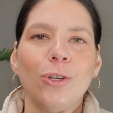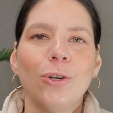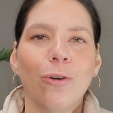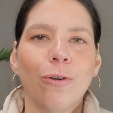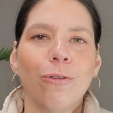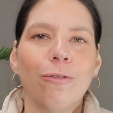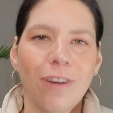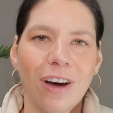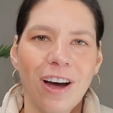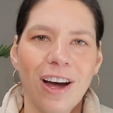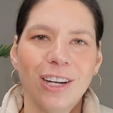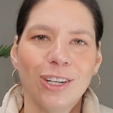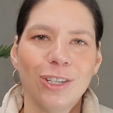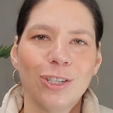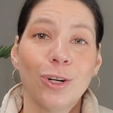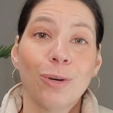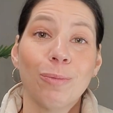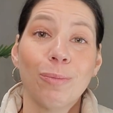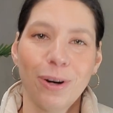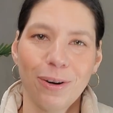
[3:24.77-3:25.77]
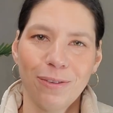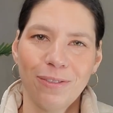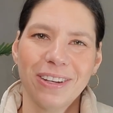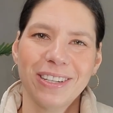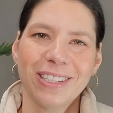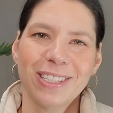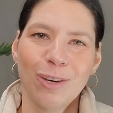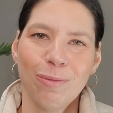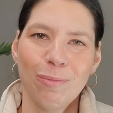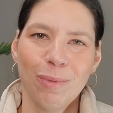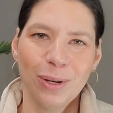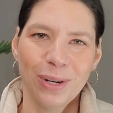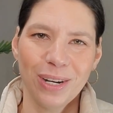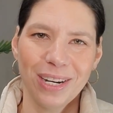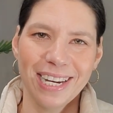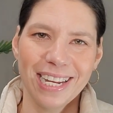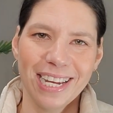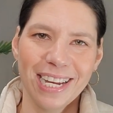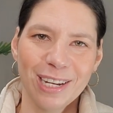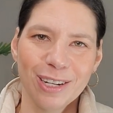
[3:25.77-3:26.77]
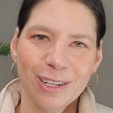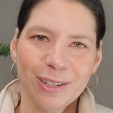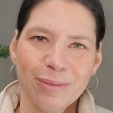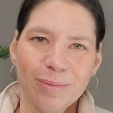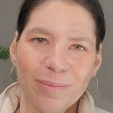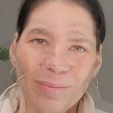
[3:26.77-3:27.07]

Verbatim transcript: you'll find your perfect community.